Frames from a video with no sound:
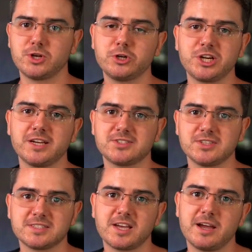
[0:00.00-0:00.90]
Node.js
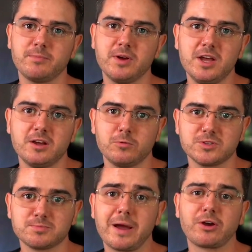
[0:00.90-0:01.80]
at the time
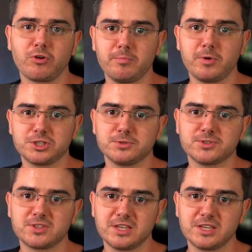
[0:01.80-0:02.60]
was micro modules.